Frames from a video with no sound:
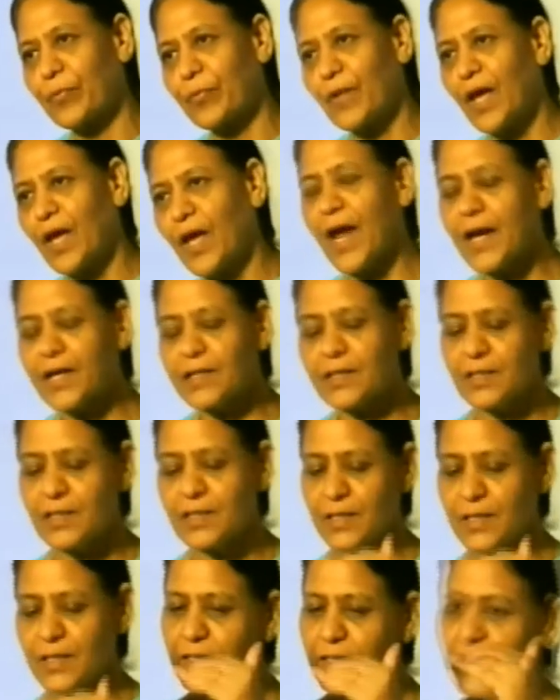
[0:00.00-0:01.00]
and
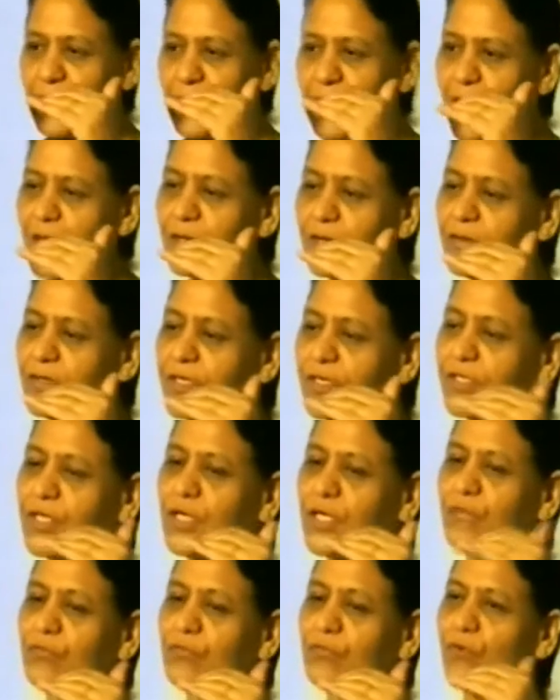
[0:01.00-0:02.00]
they are
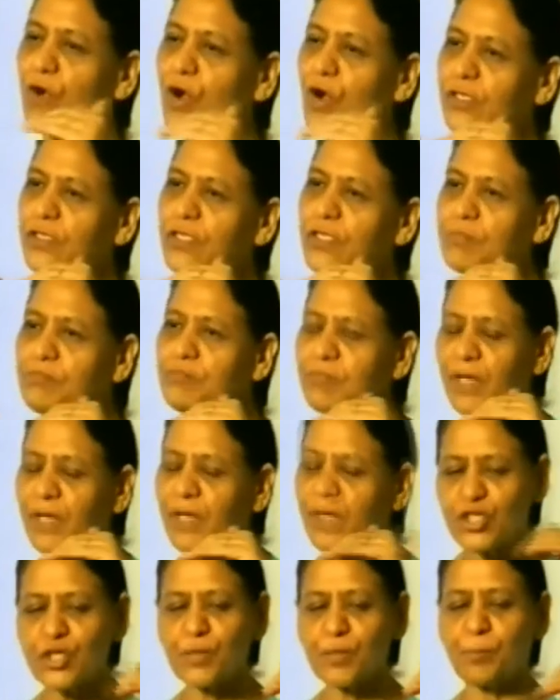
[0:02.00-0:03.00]
written for the
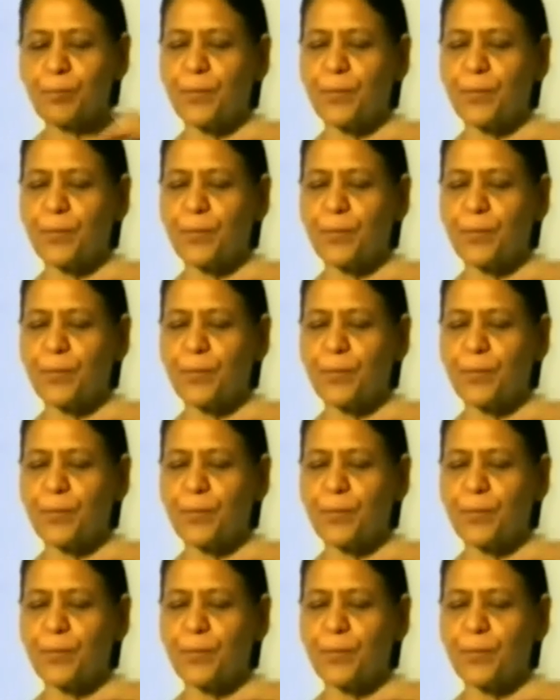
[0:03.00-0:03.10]
major